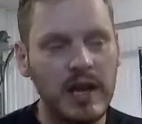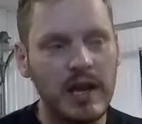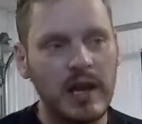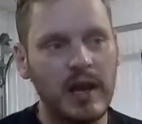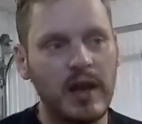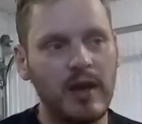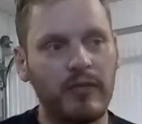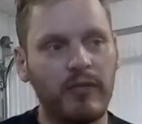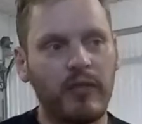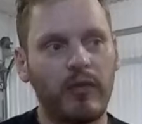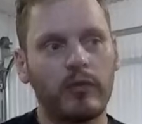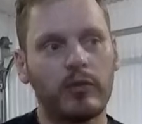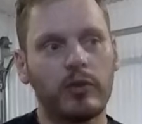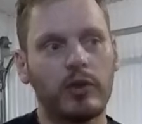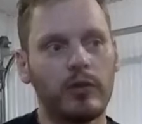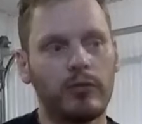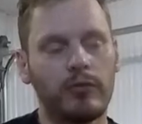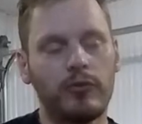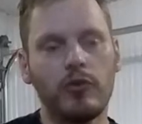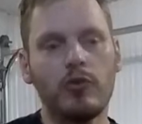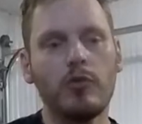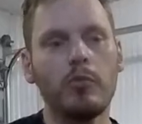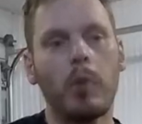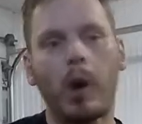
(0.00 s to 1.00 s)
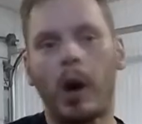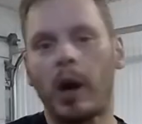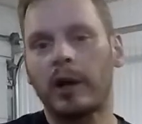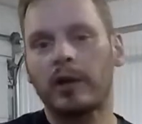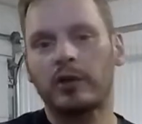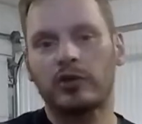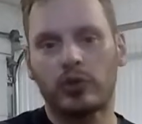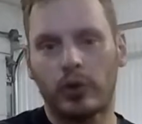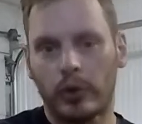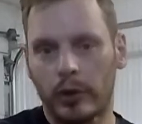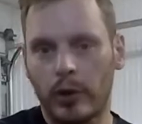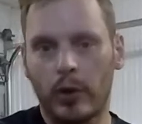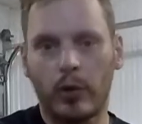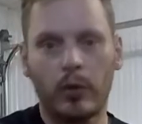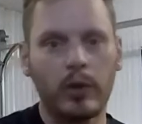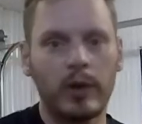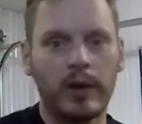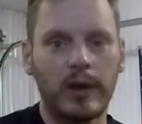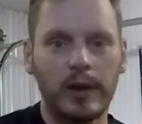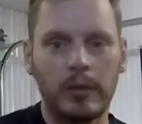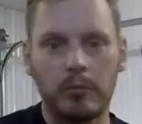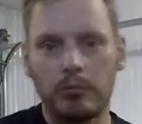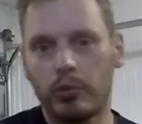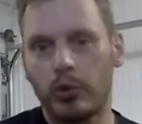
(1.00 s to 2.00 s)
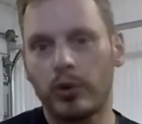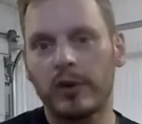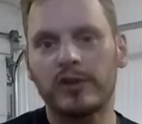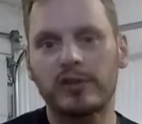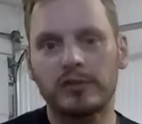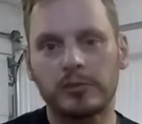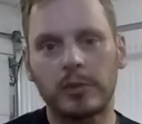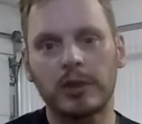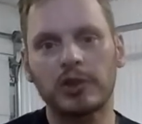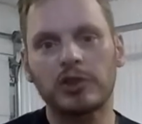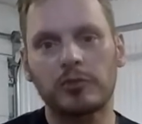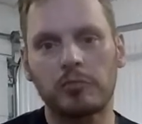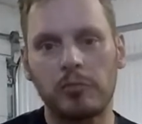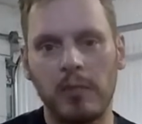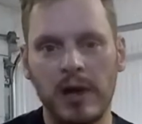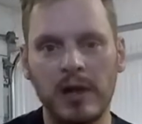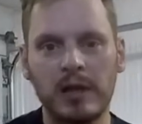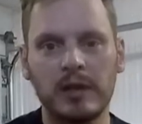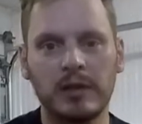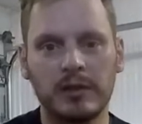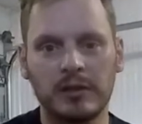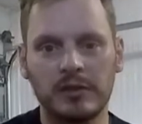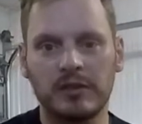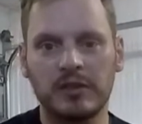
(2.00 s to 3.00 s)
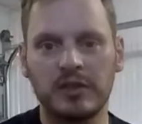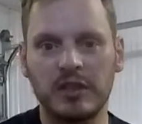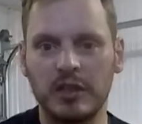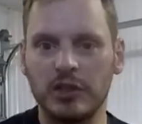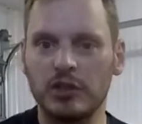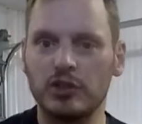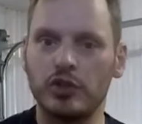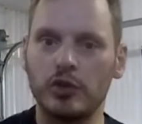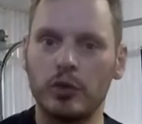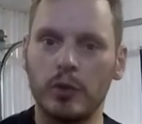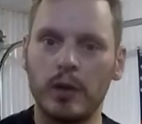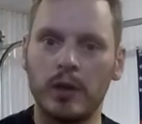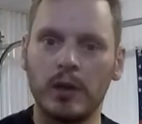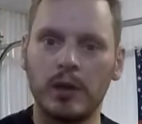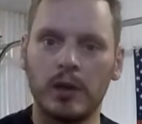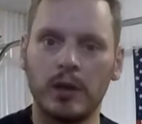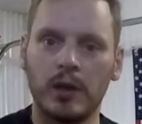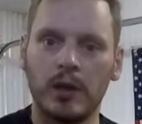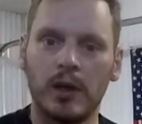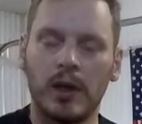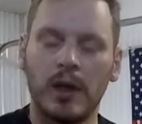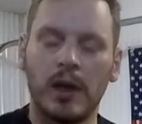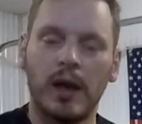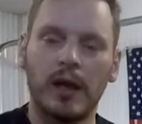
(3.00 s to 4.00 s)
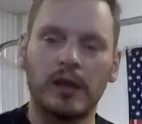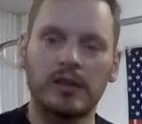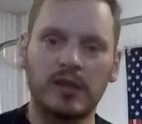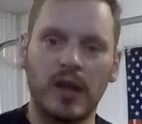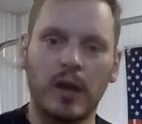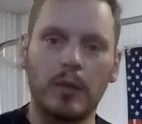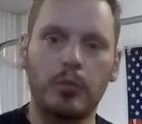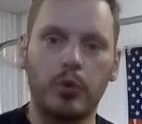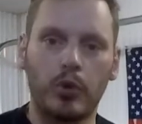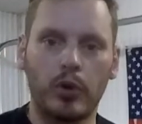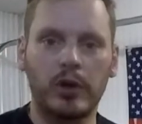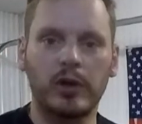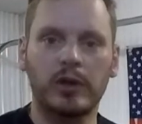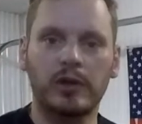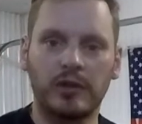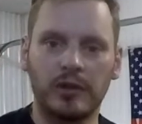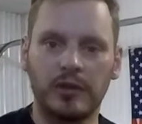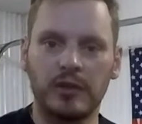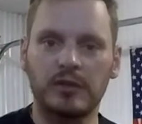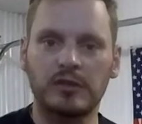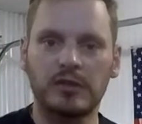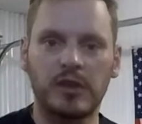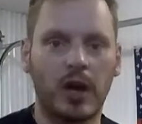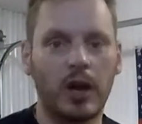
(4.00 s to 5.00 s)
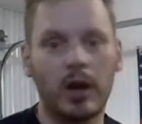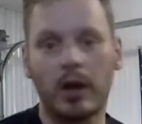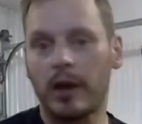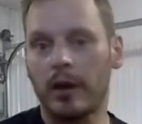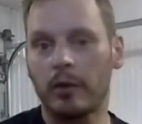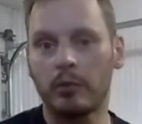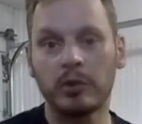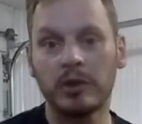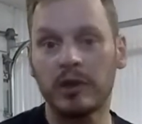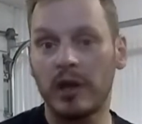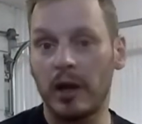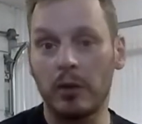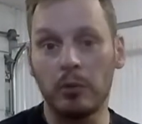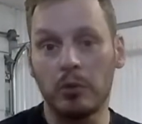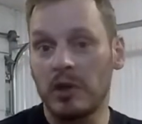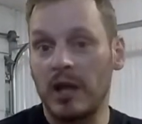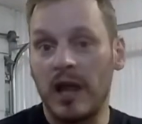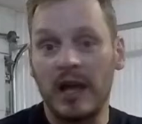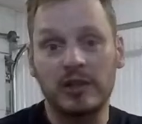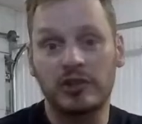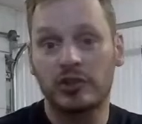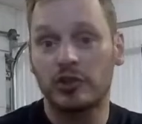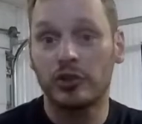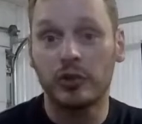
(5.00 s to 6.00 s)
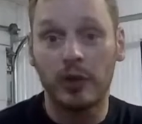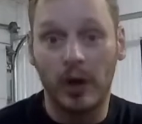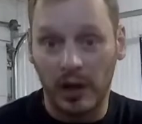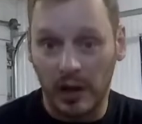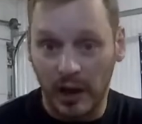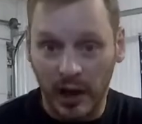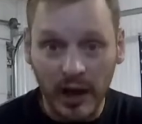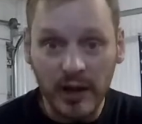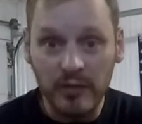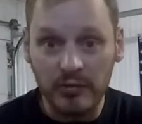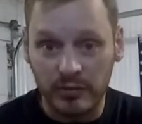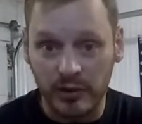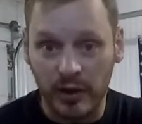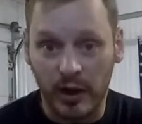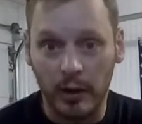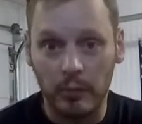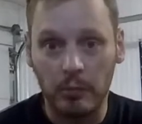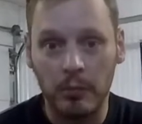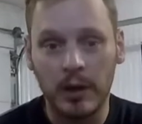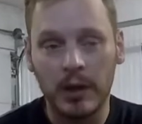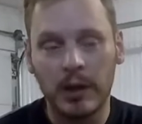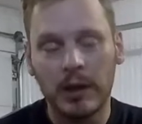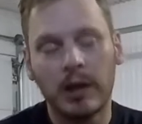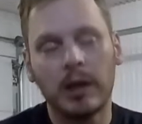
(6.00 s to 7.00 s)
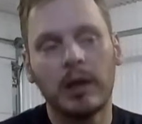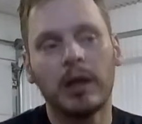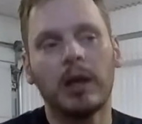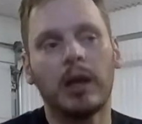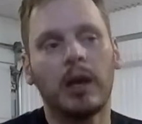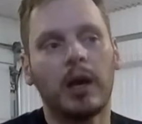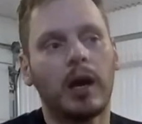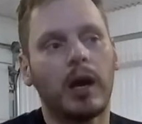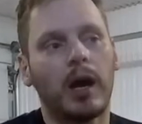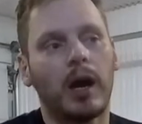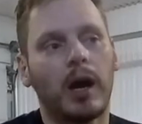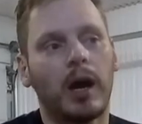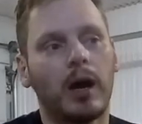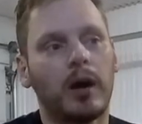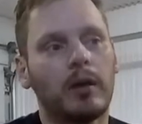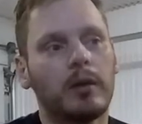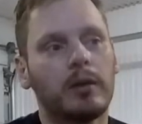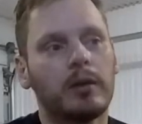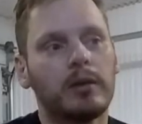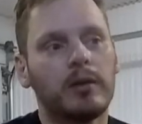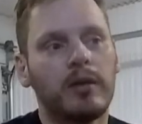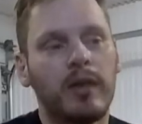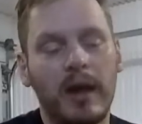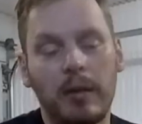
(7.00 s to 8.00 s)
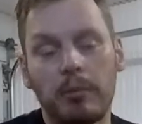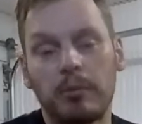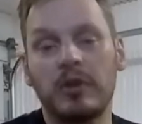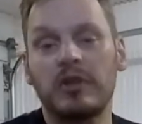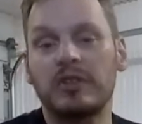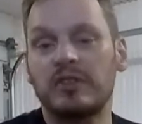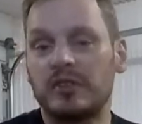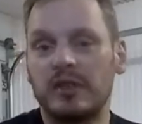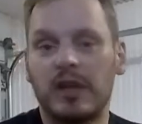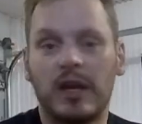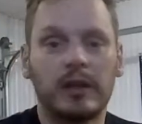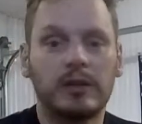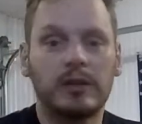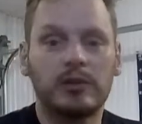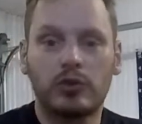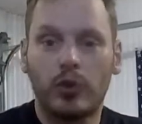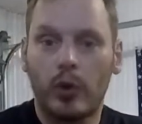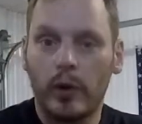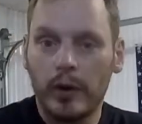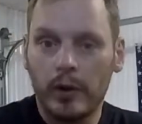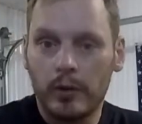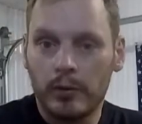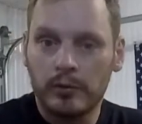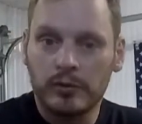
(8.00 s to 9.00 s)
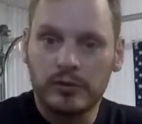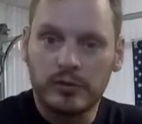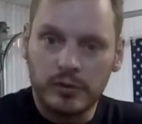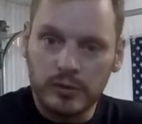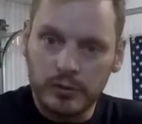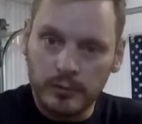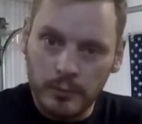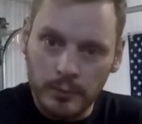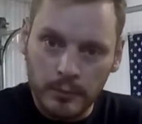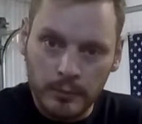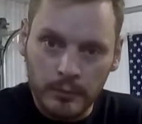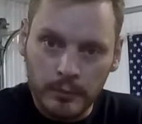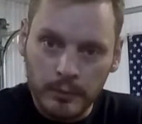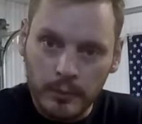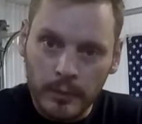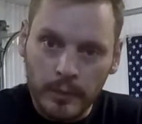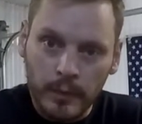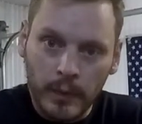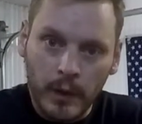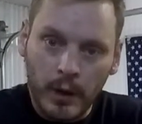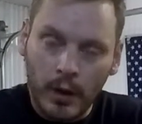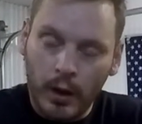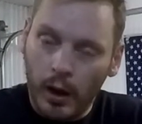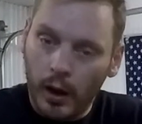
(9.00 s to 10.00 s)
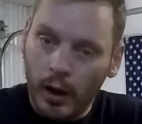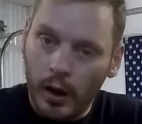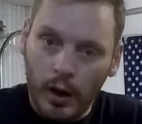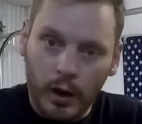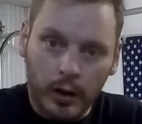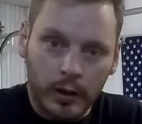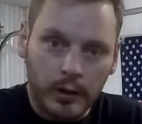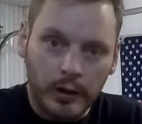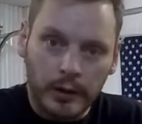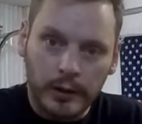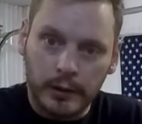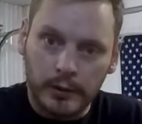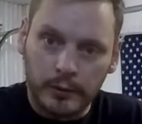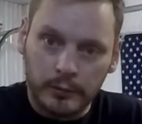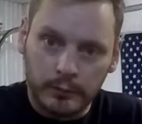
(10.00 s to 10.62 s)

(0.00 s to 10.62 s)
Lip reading: If you bought a Toyota and put as much maintenance into it as I put into this car, it would last you a lifetime. That being said, Toyotas are ugly.